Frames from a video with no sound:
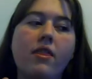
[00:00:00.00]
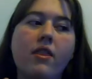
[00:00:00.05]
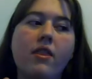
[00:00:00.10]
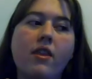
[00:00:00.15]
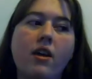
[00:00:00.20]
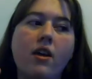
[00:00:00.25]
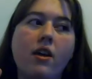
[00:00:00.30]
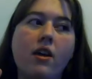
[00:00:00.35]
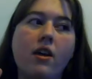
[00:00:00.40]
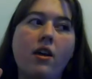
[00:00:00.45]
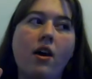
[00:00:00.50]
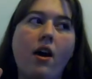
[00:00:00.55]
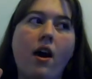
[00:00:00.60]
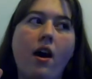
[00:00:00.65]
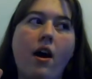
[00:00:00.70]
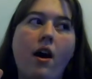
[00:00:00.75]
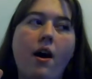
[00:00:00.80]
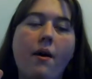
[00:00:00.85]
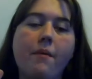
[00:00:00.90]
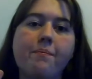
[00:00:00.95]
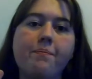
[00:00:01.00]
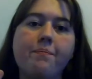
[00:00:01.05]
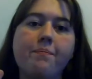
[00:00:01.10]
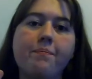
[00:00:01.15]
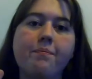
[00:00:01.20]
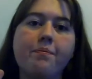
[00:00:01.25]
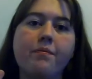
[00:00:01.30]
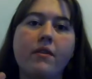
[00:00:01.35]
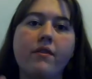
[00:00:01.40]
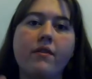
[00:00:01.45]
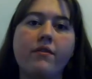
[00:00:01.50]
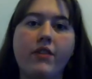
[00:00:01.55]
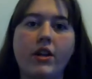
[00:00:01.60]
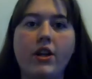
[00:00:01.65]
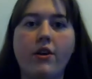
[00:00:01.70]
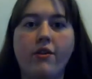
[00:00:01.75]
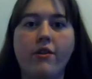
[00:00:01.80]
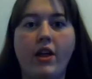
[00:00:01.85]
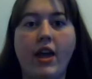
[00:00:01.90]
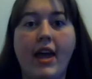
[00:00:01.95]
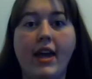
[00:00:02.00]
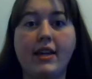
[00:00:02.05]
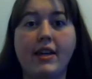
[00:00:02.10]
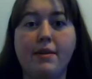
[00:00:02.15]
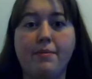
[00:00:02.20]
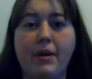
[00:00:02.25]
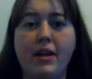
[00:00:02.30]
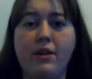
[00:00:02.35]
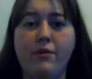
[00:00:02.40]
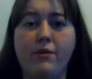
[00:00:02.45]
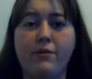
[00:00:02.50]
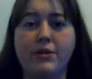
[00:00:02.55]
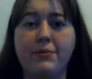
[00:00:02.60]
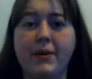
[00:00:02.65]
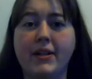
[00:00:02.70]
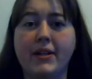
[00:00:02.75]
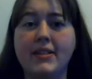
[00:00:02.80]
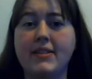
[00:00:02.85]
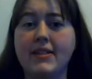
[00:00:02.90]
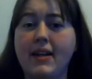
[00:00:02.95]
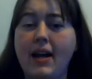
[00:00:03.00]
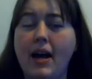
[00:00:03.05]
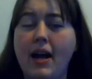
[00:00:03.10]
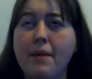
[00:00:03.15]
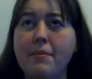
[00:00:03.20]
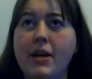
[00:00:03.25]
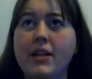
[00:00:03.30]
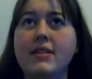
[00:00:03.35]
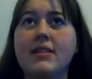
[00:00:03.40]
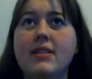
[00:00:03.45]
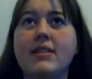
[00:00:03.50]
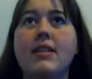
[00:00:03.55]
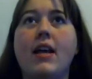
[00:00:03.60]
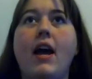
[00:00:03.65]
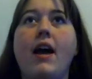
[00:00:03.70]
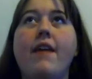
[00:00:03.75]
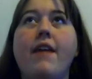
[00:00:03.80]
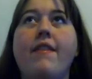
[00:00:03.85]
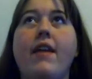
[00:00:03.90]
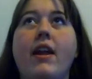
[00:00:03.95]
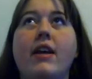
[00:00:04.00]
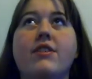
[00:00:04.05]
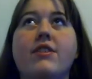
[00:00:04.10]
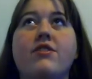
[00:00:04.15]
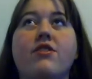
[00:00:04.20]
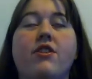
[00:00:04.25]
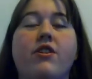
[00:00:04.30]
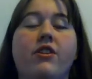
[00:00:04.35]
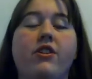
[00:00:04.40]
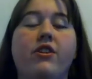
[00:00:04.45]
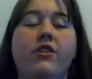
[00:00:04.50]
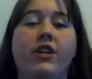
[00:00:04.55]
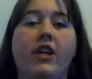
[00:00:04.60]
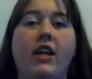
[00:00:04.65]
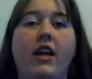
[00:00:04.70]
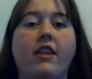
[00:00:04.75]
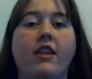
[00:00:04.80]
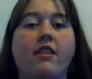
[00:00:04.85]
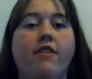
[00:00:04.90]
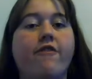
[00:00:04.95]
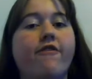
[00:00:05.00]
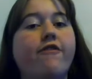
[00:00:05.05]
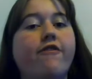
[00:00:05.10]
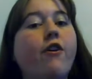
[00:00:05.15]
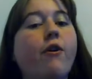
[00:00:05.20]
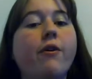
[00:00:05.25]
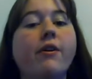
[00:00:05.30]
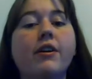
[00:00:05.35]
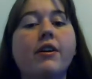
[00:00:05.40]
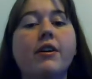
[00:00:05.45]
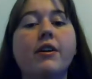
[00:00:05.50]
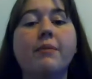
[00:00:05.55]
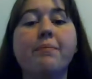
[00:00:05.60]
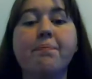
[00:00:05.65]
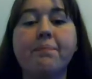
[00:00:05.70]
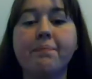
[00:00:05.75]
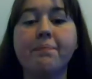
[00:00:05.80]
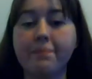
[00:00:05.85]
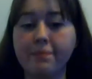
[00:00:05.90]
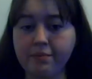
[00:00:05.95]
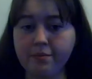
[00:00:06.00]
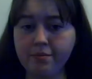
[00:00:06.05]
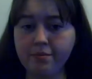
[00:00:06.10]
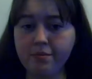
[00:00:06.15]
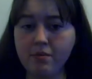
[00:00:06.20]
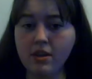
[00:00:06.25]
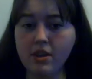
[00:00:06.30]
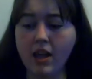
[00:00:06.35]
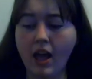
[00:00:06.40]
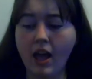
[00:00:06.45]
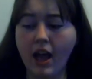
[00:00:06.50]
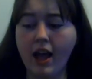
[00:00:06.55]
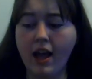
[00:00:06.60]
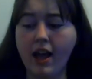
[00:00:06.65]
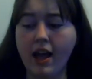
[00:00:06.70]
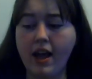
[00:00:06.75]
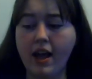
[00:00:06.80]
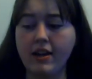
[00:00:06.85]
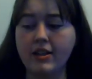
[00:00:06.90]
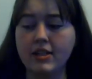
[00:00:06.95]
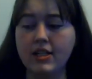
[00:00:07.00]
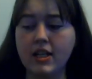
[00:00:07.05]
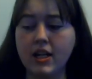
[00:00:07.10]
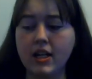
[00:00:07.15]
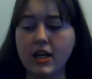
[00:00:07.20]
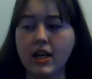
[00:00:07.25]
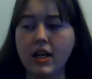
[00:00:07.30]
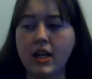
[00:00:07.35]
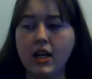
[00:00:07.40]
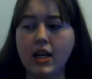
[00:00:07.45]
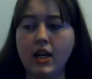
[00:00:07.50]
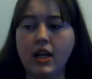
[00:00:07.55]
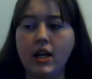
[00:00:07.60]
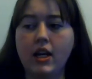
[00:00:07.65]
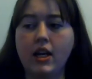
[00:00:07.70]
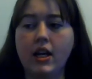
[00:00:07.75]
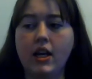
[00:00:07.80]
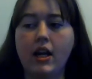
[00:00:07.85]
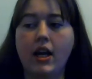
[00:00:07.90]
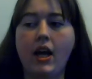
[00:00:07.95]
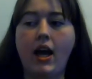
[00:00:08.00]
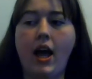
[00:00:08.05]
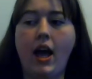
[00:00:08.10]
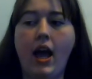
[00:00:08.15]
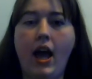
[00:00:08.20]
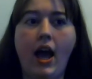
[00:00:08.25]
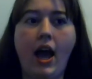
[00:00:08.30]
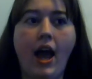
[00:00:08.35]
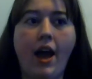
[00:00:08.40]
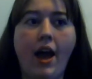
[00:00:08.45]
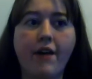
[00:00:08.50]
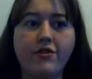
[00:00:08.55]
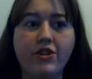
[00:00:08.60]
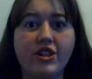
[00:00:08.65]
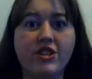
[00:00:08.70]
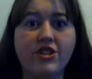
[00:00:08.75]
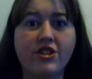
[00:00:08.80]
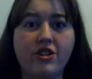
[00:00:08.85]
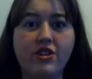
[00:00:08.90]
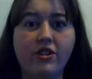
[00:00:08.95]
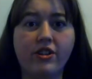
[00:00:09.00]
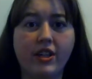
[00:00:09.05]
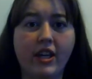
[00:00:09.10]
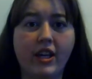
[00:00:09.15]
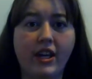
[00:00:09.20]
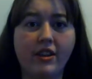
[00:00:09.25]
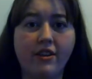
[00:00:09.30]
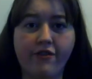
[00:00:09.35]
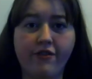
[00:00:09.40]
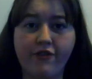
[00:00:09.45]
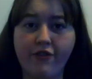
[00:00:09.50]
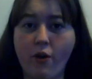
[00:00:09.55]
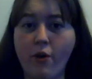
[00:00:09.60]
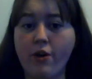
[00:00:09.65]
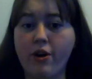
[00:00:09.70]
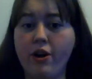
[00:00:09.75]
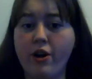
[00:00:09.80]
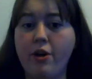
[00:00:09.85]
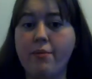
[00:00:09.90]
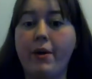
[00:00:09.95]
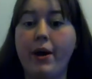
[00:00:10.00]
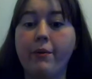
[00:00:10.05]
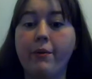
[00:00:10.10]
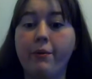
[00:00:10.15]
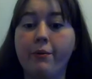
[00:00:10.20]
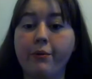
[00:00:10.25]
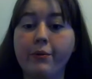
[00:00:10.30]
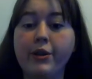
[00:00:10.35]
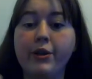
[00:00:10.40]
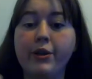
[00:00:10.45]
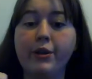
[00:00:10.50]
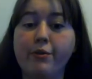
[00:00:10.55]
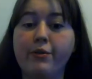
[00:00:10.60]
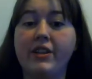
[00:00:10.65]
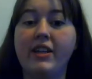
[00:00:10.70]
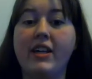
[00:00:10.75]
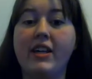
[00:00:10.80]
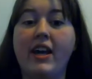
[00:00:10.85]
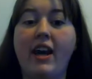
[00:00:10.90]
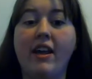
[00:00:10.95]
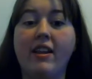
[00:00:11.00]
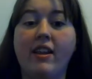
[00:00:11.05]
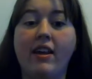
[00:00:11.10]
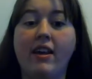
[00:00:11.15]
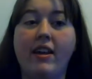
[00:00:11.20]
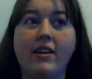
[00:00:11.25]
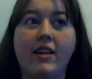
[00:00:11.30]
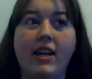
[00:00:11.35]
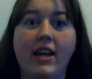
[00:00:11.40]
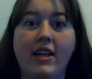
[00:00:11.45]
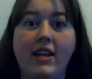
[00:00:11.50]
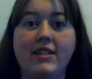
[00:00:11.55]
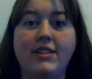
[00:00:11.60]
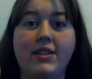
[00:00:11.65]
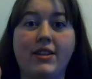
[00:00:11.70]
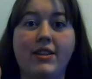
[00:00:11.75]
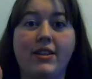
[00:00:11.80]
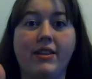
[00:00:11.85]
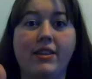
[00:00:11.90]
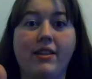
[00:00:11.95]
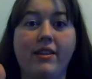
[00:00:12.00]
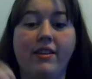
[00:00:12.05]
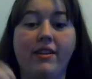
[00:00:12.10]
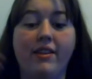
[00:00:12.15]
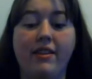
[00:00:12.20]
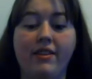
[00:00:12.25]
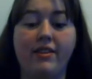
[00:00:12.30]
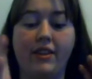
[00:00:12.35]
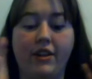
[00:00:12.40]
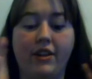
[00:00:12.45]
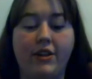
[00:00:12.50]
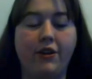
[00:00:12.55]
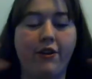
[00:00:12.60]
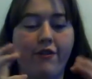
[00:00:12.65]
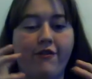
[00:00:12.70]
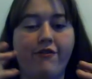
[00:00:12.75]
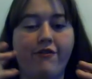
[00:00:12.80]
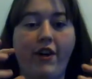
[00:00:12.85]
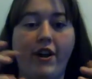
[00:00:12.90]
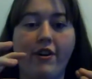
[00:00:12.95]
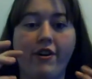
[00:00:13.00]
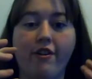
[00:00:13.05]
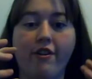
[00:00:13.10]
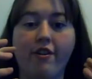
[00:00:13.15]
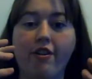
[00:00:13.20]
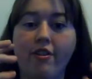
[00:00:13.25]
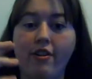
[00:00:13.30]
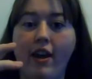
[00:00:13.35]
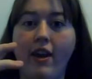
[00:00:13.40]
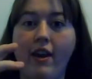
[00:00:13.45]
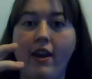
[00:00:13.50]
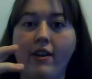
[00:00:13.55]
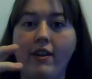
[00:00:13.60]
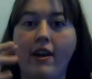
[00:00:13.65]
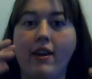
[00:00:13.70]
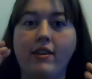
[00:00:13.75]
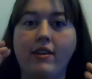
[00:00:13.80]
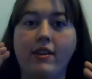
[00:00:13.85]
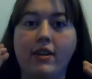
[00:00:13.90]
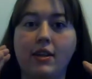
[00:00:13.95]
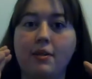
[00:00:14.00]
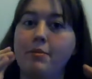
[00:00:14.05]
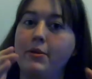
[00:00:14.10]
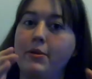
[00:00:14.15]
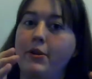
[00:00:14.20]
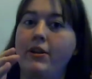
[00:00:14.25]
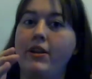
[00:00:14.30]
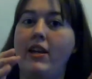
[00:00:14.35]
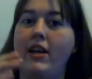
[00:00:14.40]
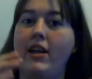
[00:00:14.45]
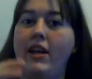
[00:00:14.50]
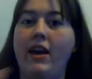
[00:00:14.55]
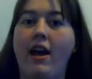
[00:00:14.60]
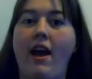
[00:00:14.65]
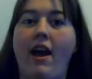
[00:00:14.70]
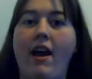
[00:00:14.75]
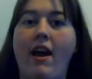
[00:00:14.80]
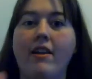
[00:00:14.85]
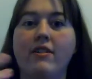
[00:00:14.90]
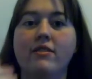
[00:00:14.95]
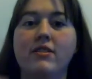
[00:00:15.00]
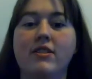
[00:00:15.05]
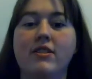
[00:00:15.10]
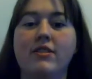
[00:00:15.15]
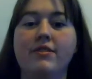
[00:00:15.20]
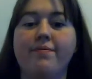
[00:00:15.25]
the um, video that Hank made in response to comments. And then I started looking at the forum. And after I started looking at the forum, I really, really got like into the the Nerdfighter thing in the community. And